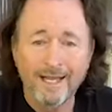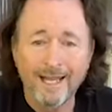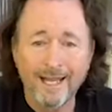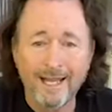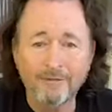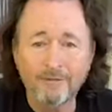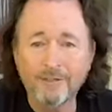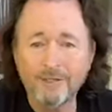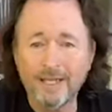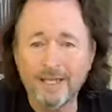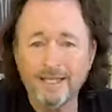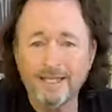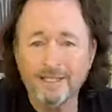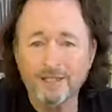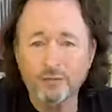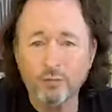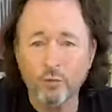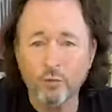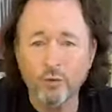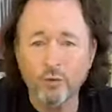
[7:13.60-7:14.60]
Everything in
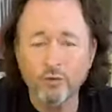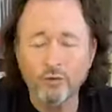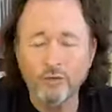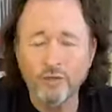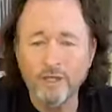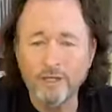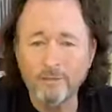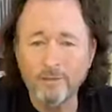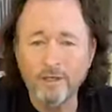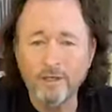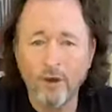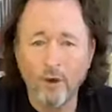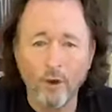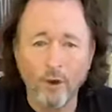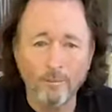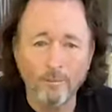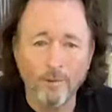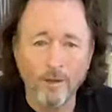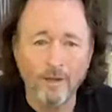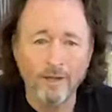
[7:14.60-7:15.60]
this world, you hear me
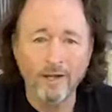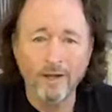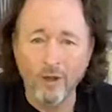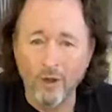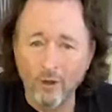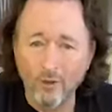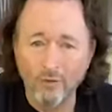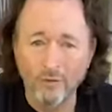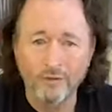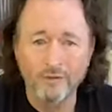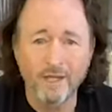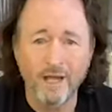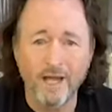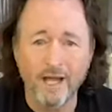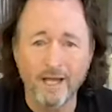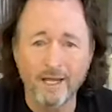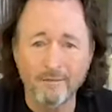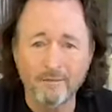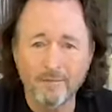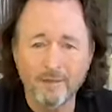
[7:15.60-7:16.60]
harp on it all the
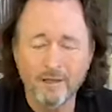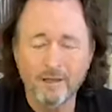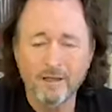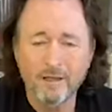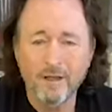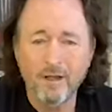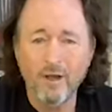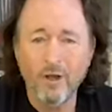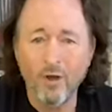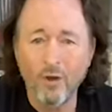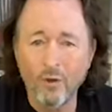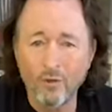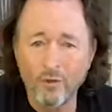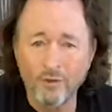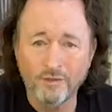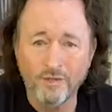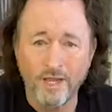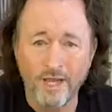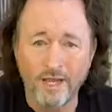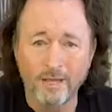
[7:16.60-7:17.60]

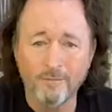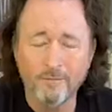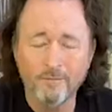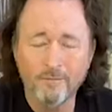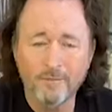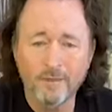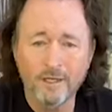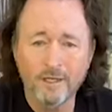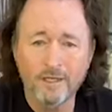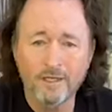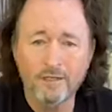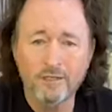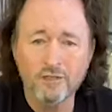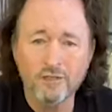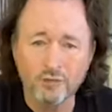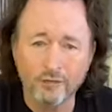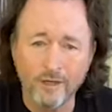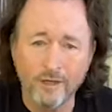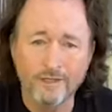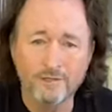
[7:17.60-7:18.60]
time,
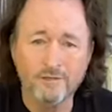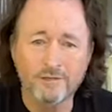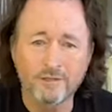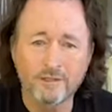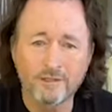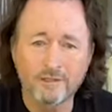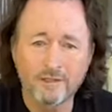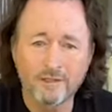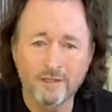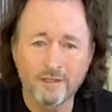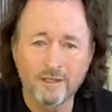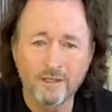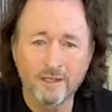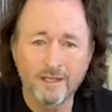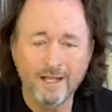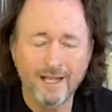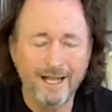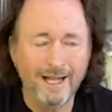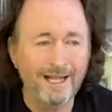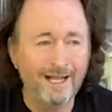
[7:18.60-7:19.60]
stress.
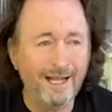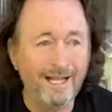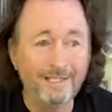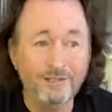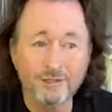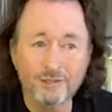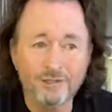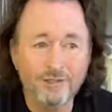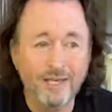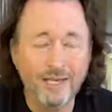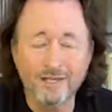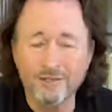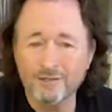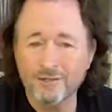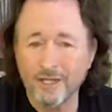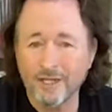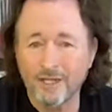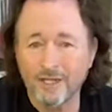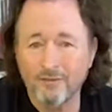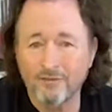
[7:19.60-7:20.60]
I just can't
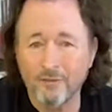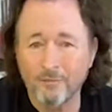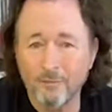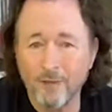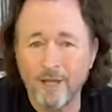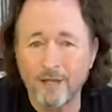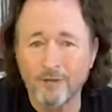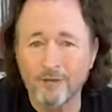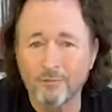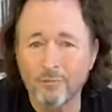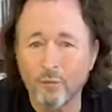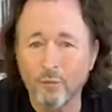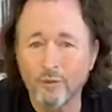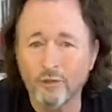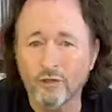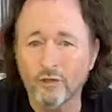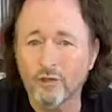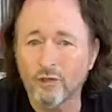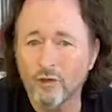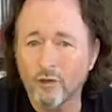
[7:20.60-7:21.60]
say enough about it. The more
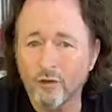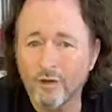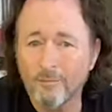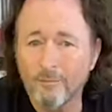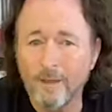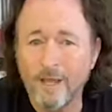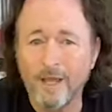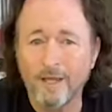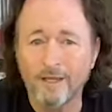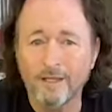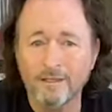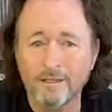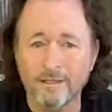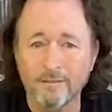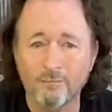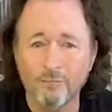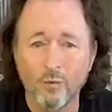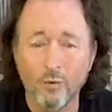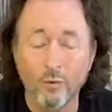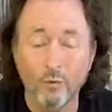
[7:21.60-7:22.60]
you learn about it,
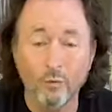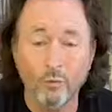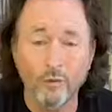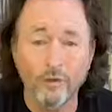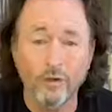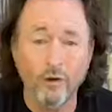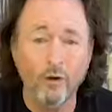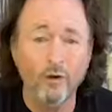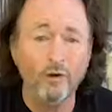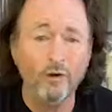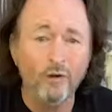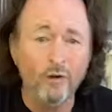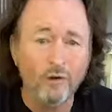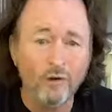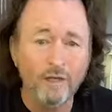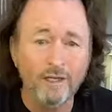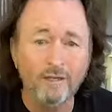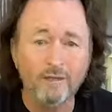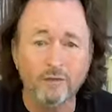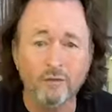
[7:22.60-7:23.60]
the more we are
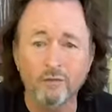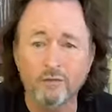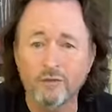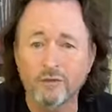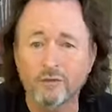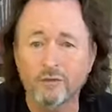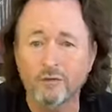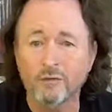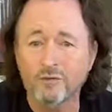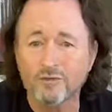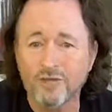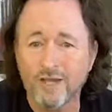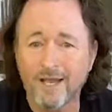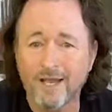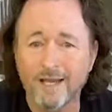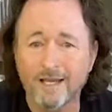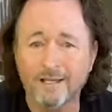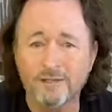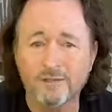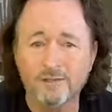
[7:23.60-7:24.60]
learning through
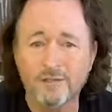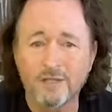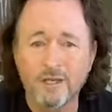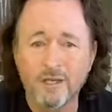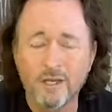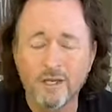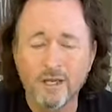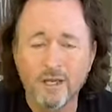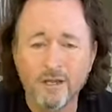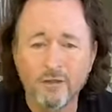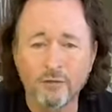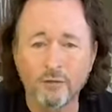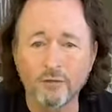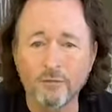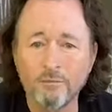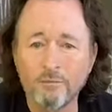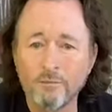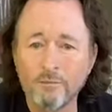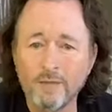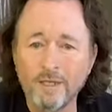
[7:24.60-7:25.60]
neuroscience, through
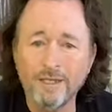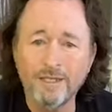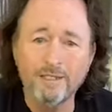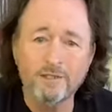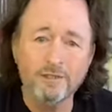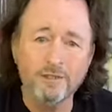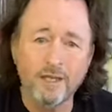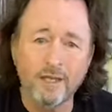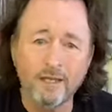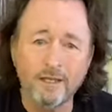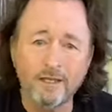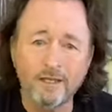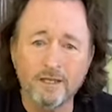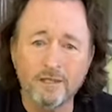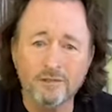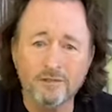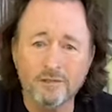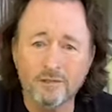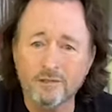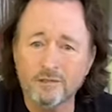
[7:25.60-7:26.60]
many
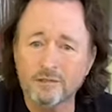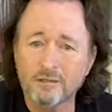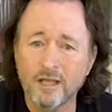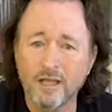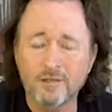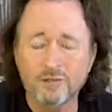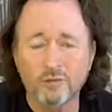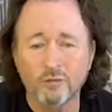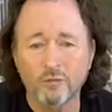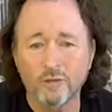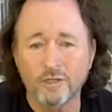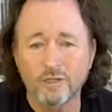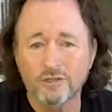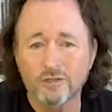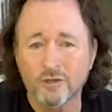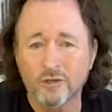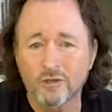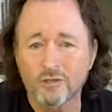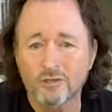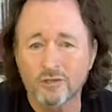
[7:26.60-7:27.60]
studies, tons of
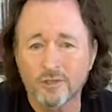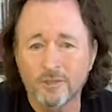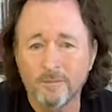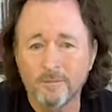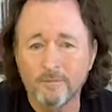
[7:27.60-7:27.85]
research.